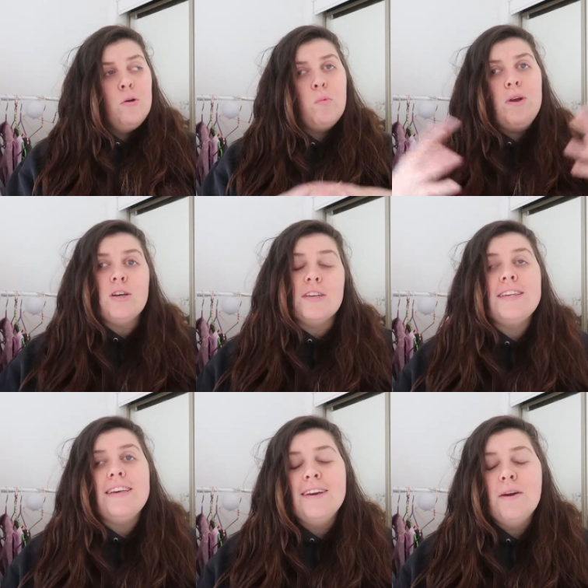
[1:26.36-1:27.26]
we shall
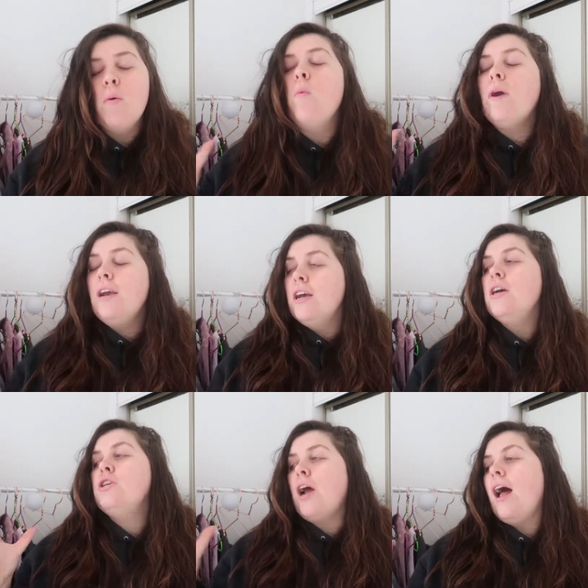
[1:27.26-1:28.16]
see we
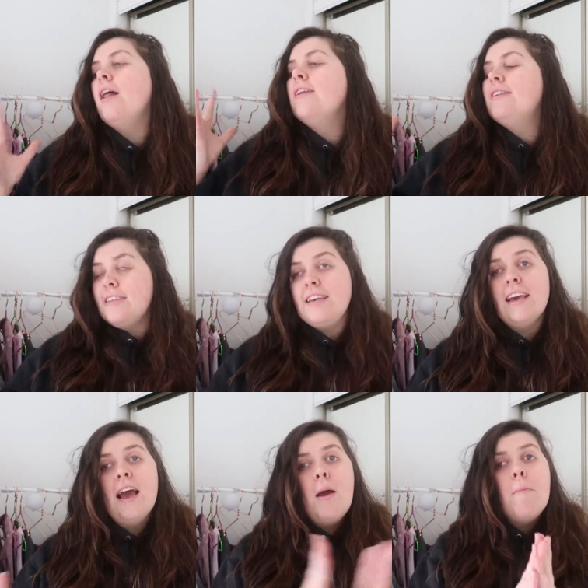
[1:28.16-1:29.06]
shall
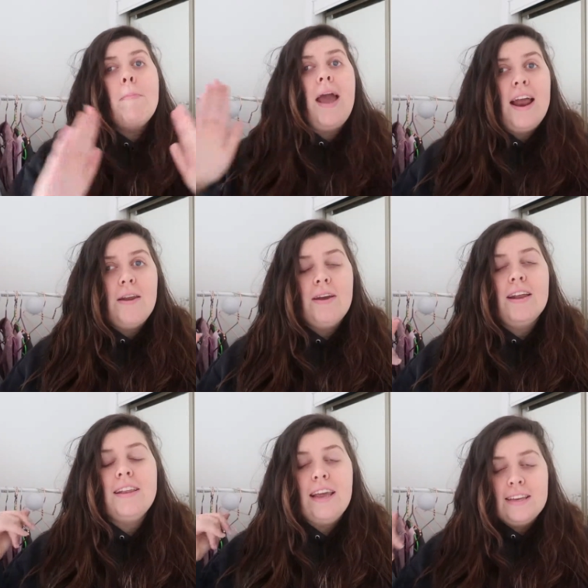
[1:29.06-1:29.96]
see but anyway
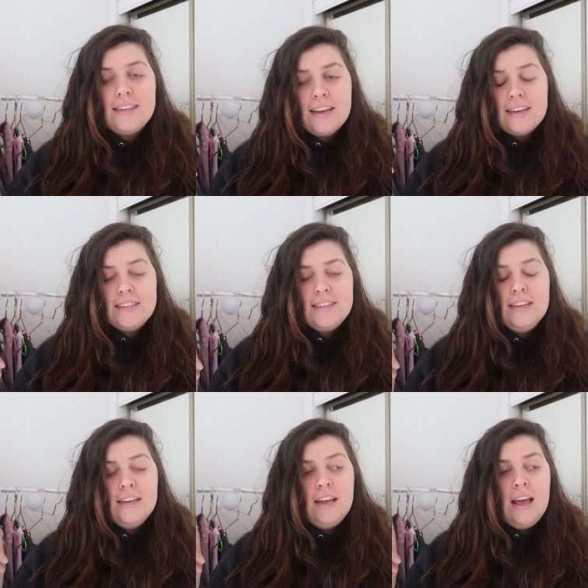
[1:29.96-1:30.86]
day six
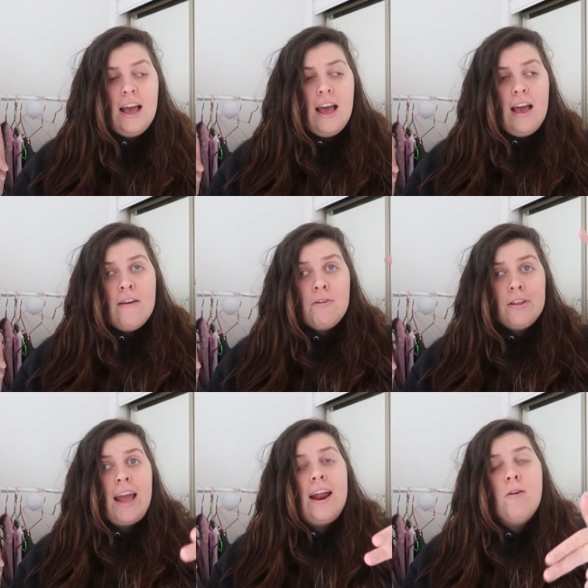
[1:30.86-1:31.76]
for the
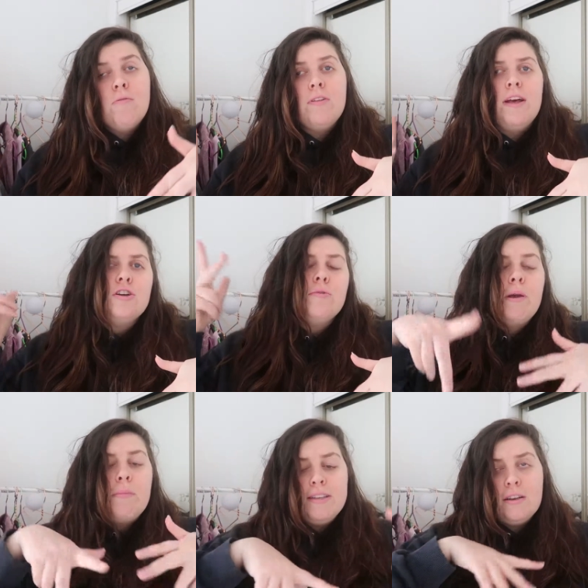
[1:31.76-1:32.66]
Carrie Hope Fletcher
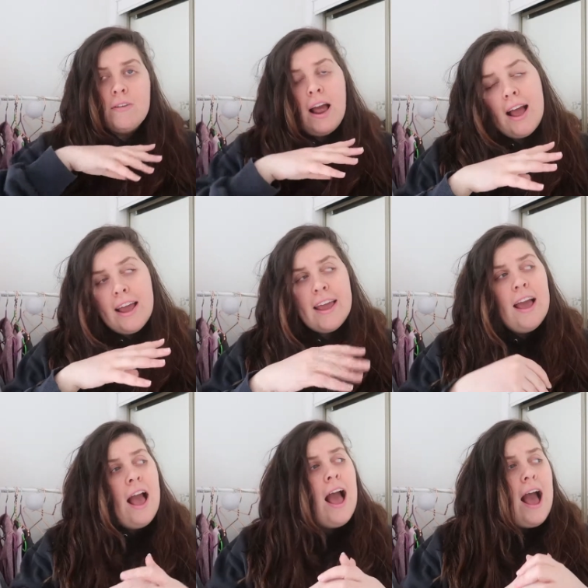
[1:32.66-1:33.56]
me myself and I
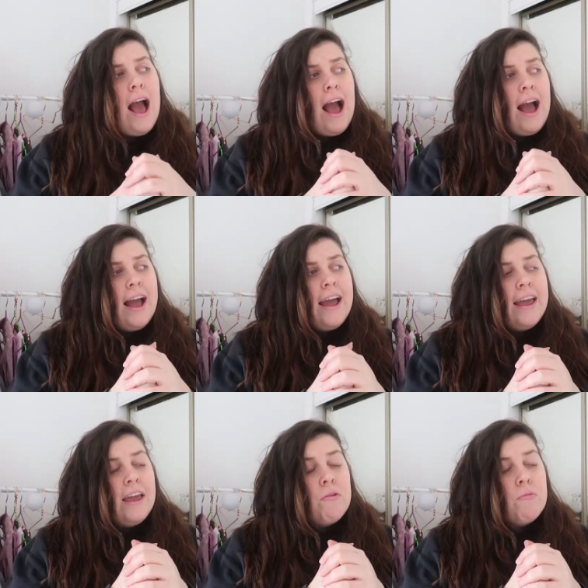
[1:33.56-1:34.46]

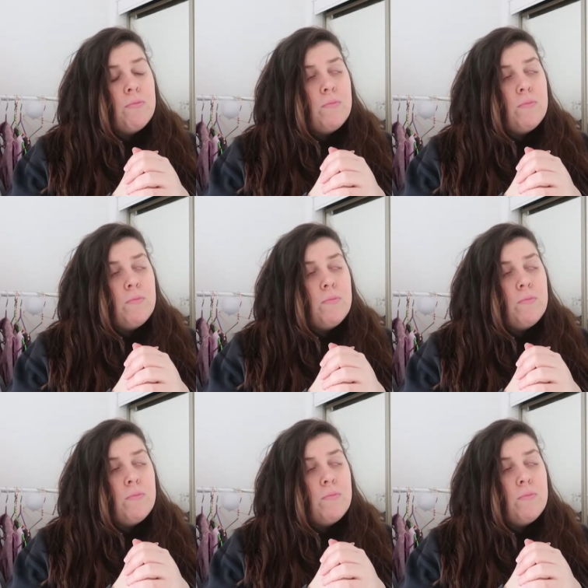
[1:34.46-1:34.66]
I